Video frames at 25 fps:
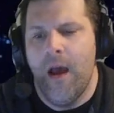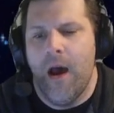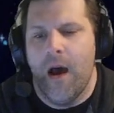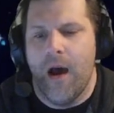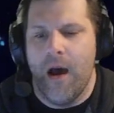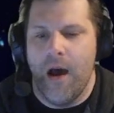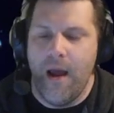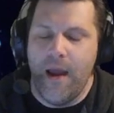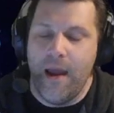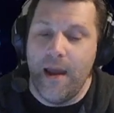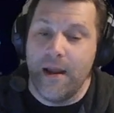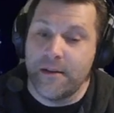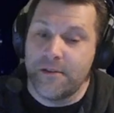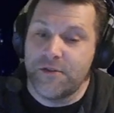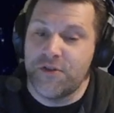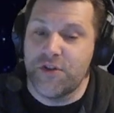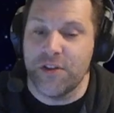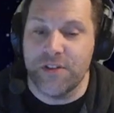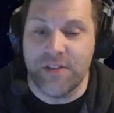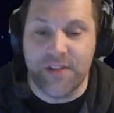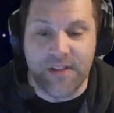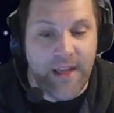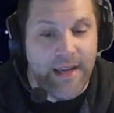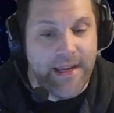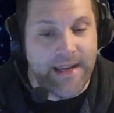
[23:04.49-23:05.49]
And
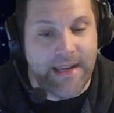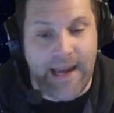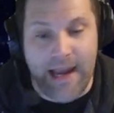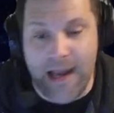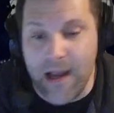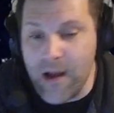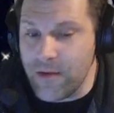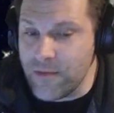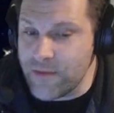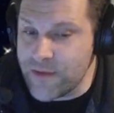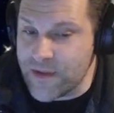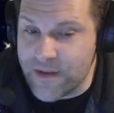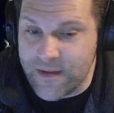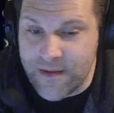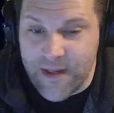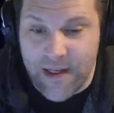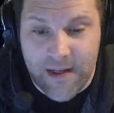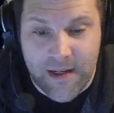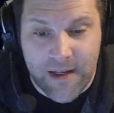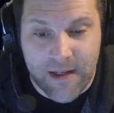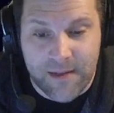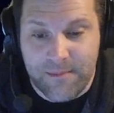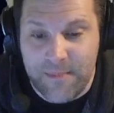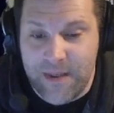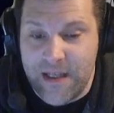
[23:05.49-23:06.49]
just like Hounds, they
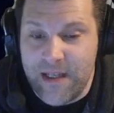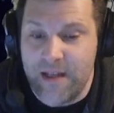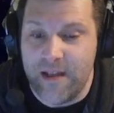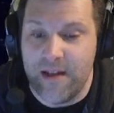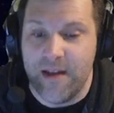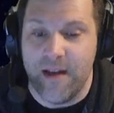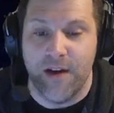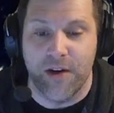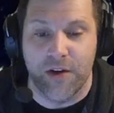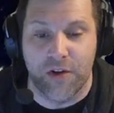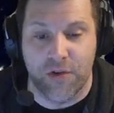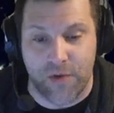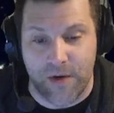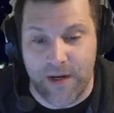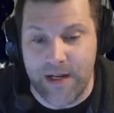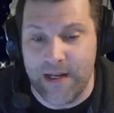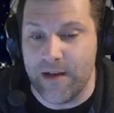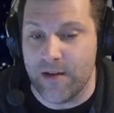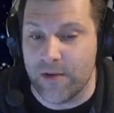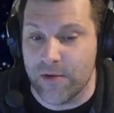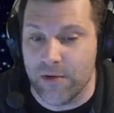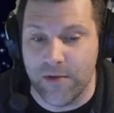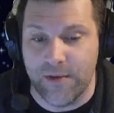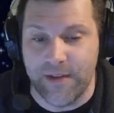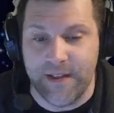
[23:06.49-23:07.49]
can be a great
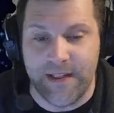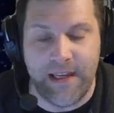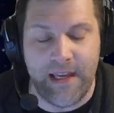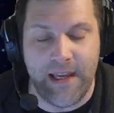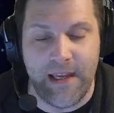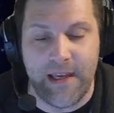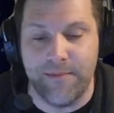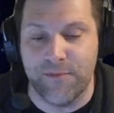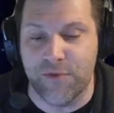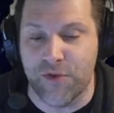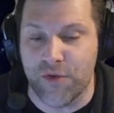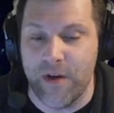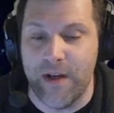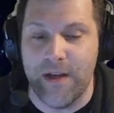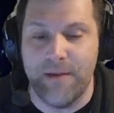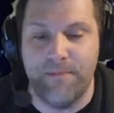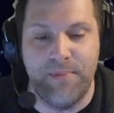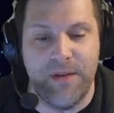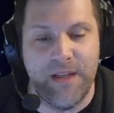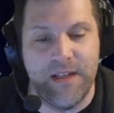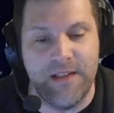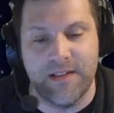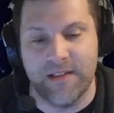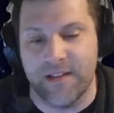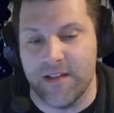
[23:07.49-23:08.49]
early game trade
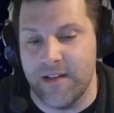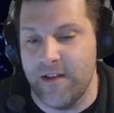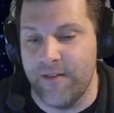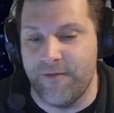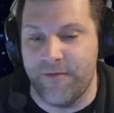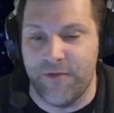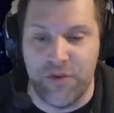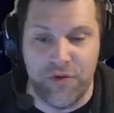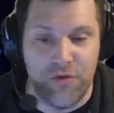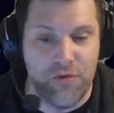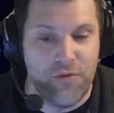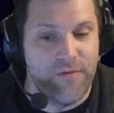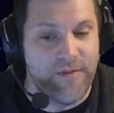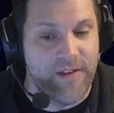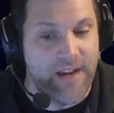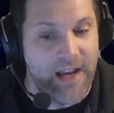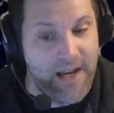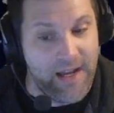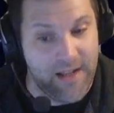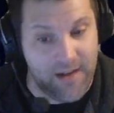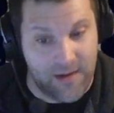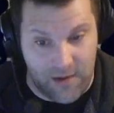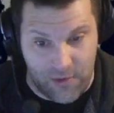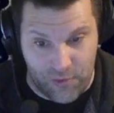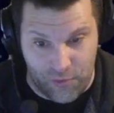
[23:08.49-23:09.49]
piece if you've
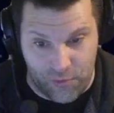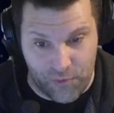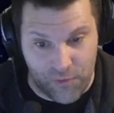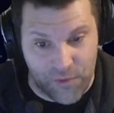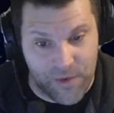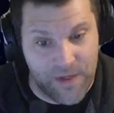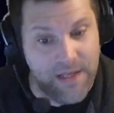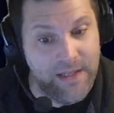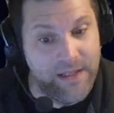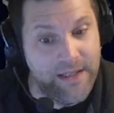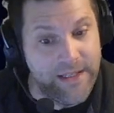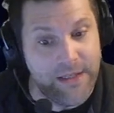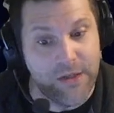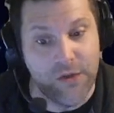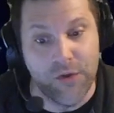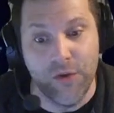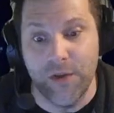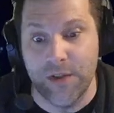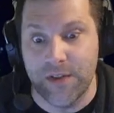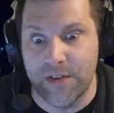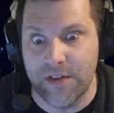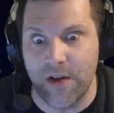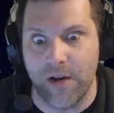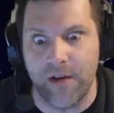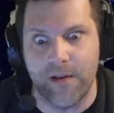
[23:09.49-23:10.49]
got a really
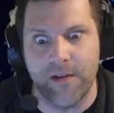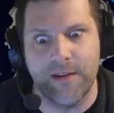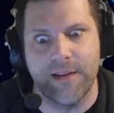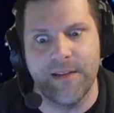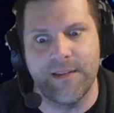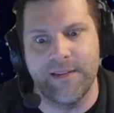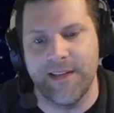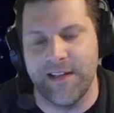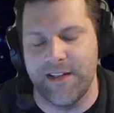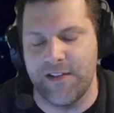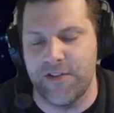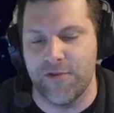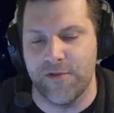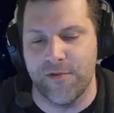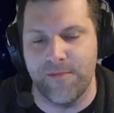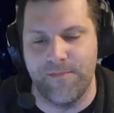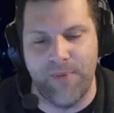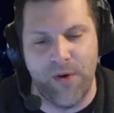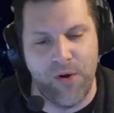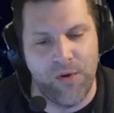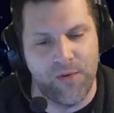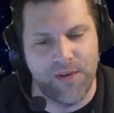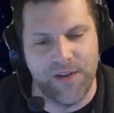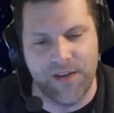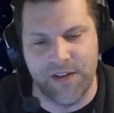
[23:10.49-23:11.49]
good target that your
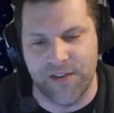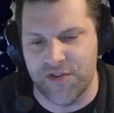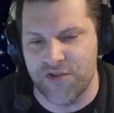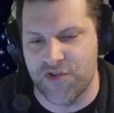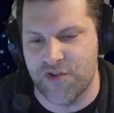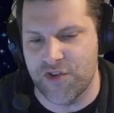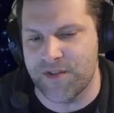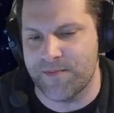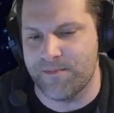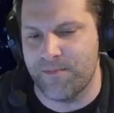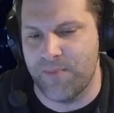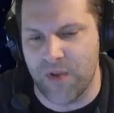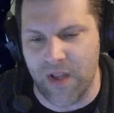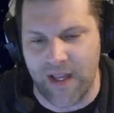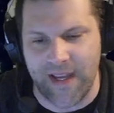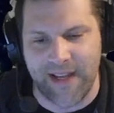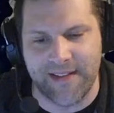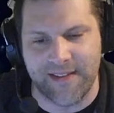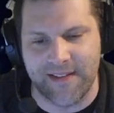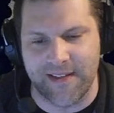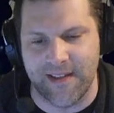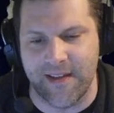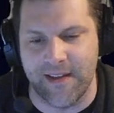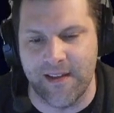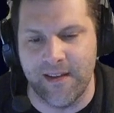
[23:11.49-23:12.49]
opponent is just
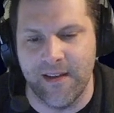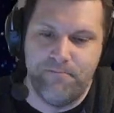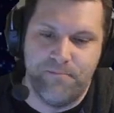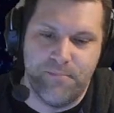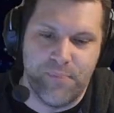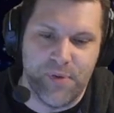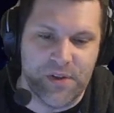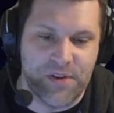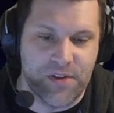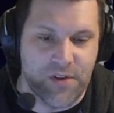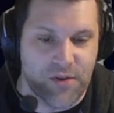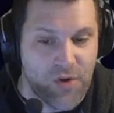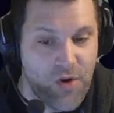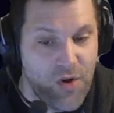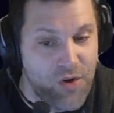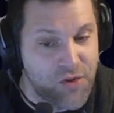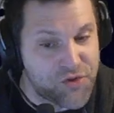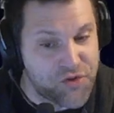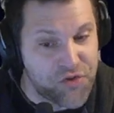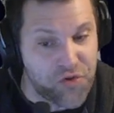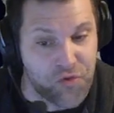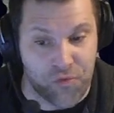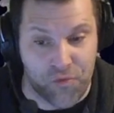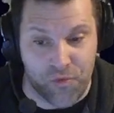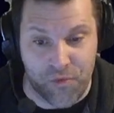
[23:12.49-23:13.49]
planting, but they're
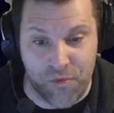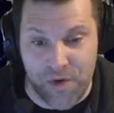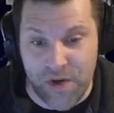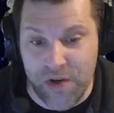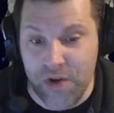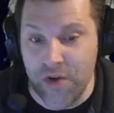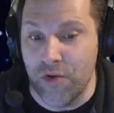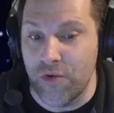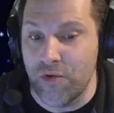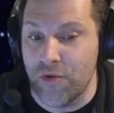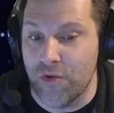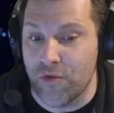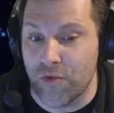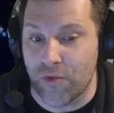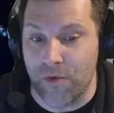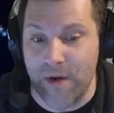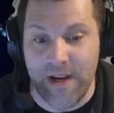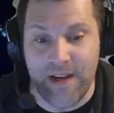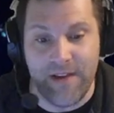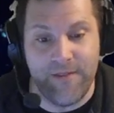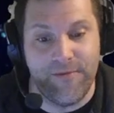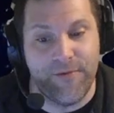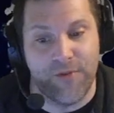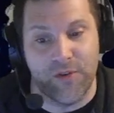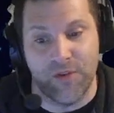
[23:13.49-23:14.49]
also real
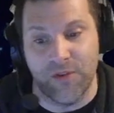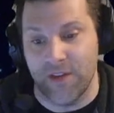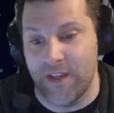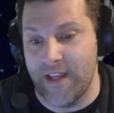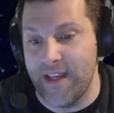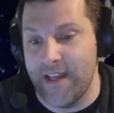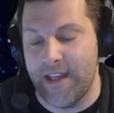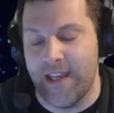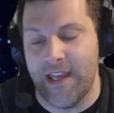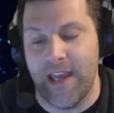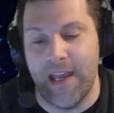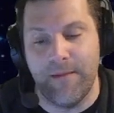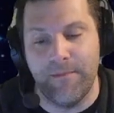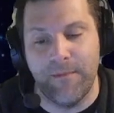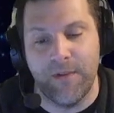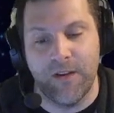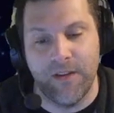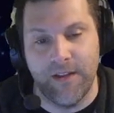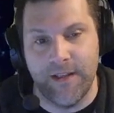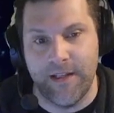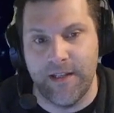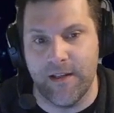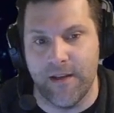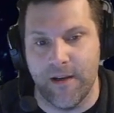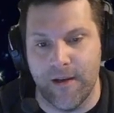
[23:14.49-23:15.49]
great for late game
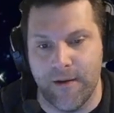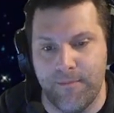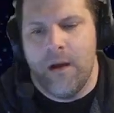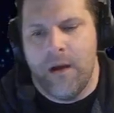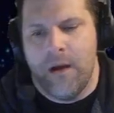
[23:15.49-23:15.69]
cleanup.